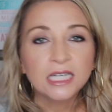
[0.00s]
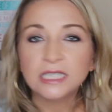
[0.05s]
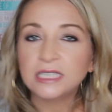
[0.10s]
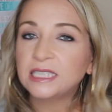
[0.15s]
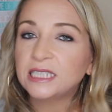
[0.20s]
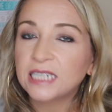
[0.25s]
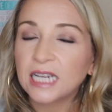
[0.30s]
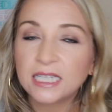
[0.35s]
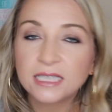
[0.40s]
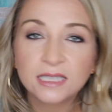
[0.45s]

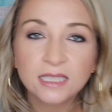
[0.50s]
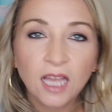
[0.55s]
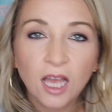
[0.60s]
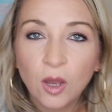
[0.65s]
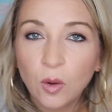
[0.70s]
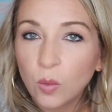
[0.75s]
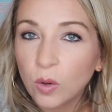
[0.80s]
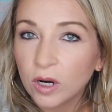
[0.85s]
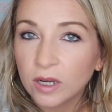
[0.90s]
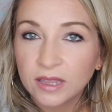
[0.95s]
It does
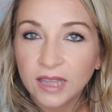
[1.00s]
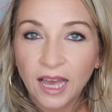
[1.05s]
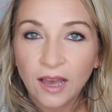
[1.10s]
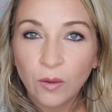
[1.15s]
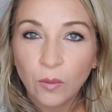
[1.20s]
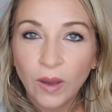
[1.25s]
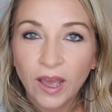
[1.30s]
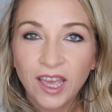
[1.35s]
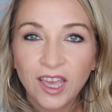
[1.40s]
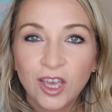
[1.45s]
not work
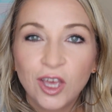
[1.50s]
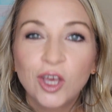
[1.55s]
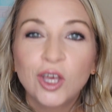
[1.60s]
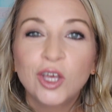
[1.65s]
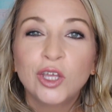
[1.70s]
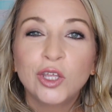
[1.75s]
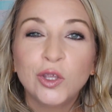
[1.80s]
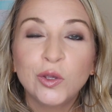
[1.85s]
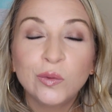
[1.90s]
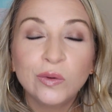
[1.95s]
that way.
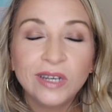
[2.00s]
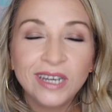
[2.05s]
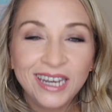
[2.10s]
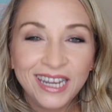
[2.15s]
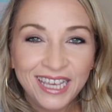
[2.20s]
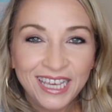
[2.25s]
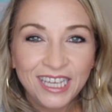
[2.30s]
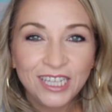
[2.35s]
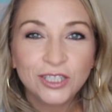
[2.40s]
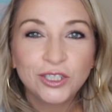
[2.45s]
You
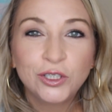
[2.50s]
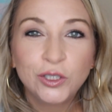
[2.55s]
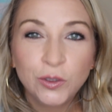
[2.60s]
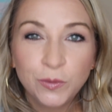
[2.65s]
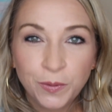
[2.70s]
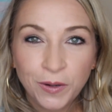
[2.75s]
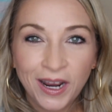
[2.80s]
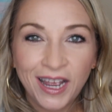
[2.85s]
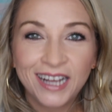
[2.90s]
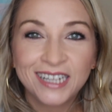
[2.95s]
need to
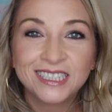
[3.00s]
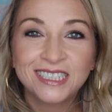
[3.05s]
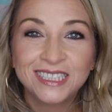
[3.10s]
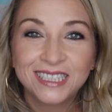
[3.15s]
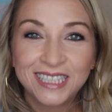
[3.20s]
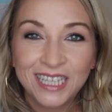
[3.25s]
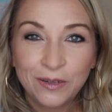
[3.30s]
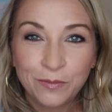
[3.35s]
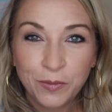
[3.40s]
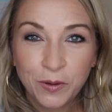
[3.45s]

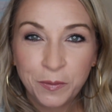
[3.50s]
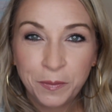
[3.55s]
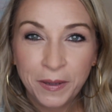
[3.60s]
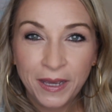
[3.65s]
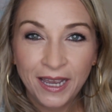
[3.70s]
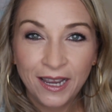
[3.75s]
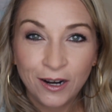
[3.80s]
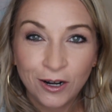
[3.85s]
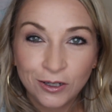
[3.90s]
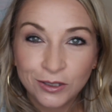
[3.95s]
practice and
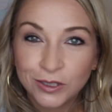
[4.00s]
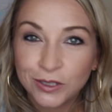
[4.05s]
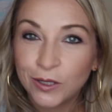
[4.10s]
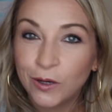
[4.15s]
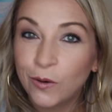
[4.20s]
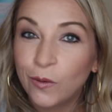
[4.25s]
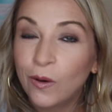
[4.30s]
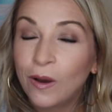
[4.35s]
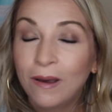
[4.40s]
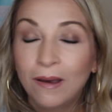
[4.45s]
prepare.
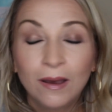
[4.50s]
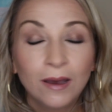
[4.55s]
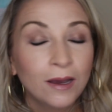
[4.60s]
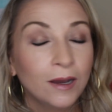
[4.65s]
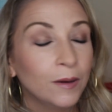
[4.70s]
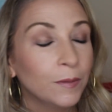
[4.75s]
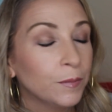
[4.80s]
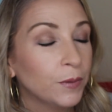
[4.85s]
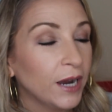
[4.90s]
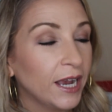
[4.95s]
So
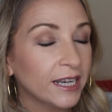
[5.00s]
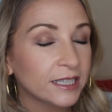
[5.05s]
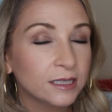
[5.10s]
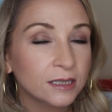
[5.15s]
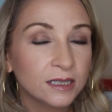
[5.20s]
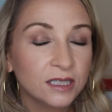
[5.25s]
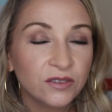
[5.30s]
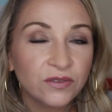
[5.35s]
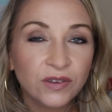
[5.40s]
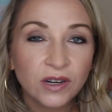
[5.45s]

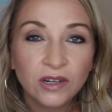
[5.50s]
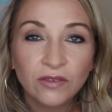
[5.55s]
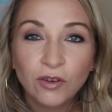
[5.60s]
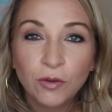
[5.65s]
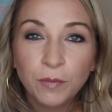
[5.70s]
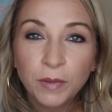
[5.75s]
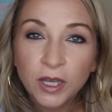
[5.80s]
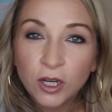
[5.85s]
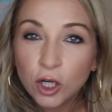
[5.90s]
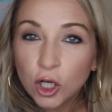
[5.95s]
practice in front of a
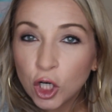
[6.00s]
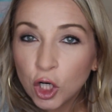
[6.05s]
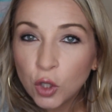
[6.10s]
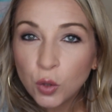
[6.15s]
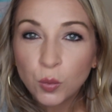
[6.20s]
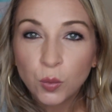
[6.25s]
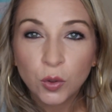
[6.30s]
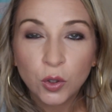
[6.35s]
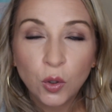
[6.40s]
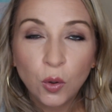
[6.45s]

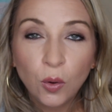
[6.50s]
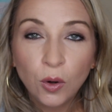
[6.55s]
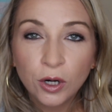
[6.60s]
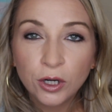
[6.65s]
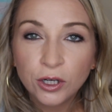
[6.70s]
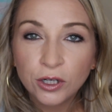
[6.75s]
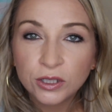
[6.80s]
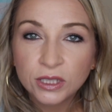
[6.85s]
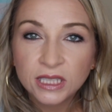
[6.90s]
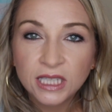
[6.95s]
mirror,
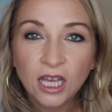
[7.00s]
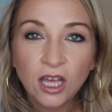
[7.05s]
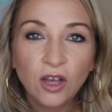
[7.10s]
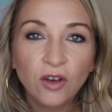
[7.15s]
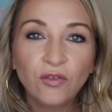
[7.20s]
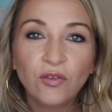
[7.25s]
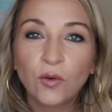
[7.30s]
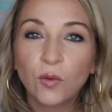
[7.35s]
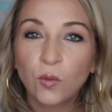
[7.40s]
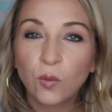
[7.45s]
record
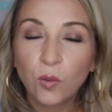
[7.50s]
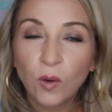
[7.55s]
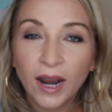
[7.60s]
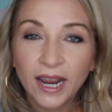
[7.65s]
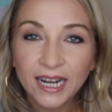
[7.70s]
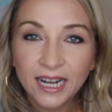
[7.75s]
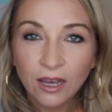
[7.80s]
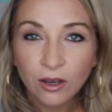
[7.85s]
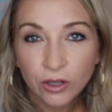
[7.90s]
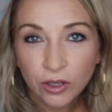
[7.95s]
yourself,
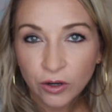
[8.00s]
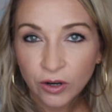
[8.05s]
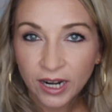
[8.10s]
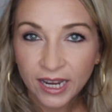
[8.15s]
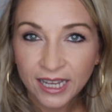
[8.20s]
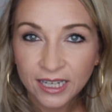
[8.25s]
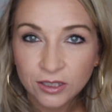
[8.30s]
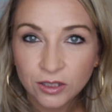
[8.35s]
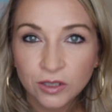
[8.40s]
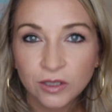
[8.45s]
write out your
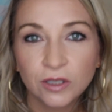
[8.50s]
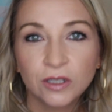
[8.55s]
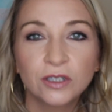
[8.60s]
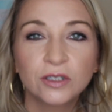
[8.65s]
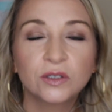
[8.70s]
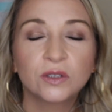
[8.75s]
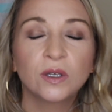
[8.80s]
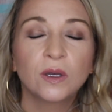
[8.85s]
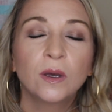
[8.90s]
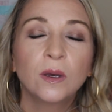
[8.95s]

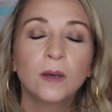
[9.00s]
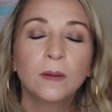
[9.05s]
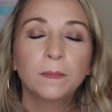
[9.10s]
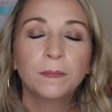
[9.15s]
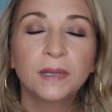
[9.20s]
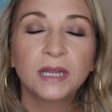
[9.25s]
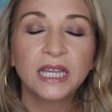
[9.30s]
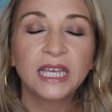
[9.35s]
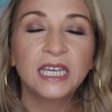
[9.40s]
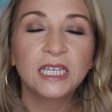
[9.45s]
answers.
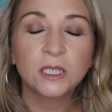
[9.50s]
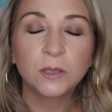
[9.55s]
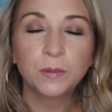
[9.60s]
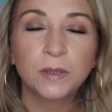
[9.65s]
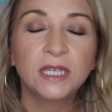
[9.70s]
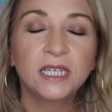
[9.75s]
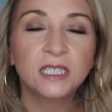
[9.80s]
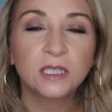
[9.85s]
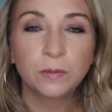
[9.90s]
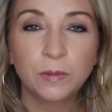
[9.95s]
Please,
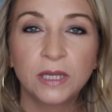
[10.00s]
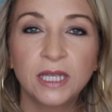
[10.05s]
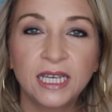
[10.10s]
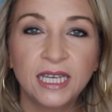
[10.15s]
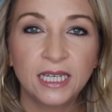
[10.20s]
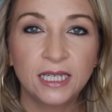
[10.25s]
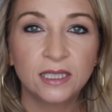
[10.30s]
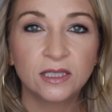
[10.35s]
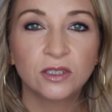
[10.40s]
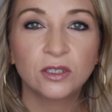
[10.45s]
please,
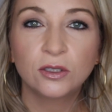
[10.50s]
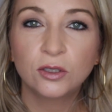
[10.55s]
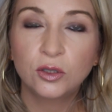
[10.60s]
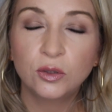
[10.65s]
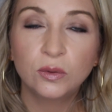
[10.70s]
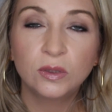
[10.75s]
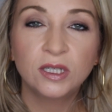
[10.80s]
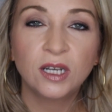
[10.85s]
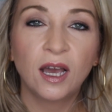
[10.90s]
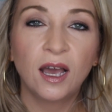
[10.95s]
please
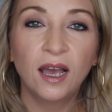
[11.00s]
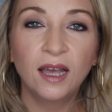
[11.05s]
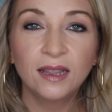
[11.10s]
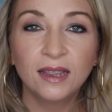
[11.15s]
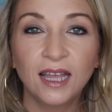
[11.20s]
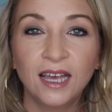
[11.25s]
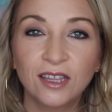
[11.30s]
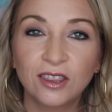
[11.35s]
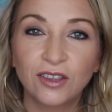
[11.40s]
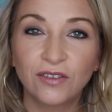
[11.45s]
do not
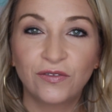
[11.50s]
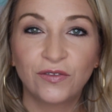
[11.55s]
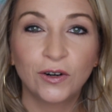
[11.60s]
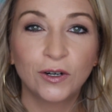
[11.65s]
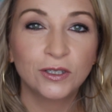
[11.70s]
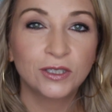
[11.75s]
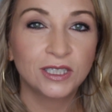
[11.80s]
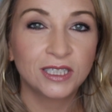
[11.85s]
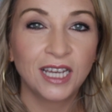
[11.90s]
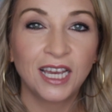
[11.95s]
let the
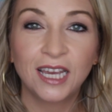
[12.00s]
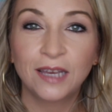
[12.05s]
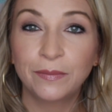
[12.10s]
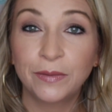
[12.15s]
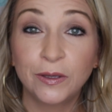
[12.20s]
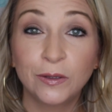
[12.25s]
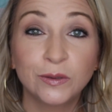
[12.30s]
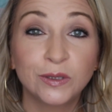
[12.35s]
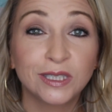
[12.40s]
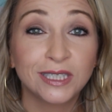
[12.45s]
first time
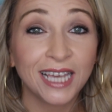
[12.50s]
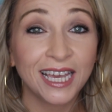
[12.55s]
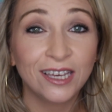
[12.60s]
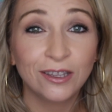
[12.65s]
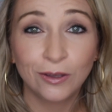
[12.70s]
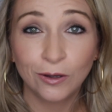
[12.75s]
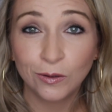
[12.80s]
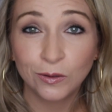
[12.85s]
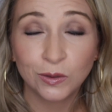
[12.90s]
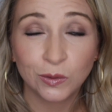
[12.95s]
you say
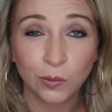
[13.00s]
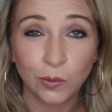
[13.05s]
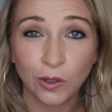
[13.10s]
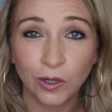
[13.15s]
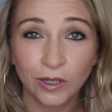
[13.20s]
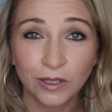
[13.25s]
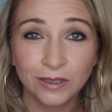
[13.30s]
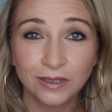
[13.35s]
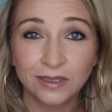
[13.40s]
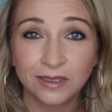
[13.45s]
those
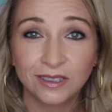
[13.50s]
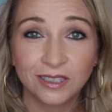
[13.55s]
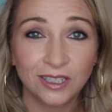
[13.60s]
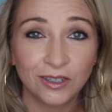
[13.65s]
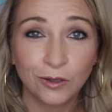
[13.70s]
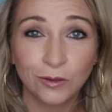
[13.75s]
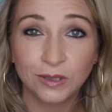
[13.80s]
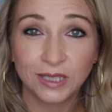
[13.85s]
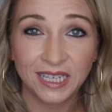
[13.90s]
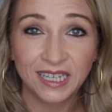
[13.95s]
words to
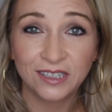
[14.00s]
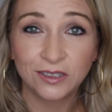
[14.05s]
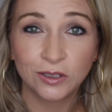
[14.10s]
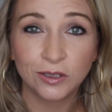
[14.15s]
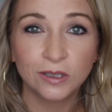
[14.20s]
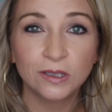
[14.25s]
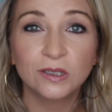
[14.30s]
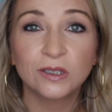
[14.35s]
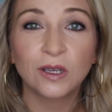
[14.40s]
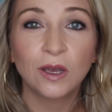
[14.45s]
those
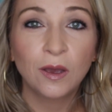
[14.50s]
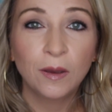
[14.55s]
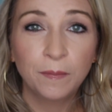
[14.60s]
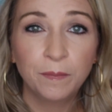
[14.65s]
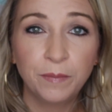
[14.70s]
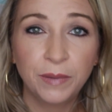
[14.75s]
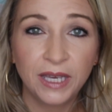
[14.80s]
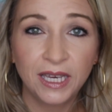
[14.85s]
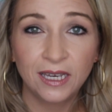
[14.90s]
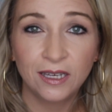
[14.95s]
answers
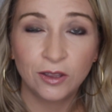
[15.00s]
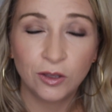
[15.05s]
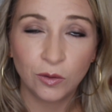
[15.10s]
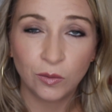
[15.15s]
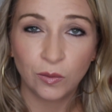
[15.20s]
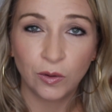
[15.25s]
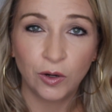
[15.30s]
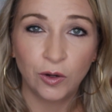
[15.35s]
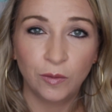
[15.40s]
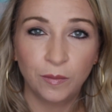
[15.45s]
be in the
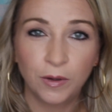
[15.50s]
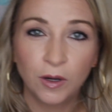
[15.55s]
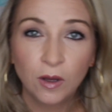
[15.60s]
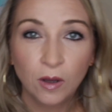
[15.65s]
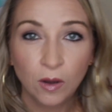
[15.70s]
room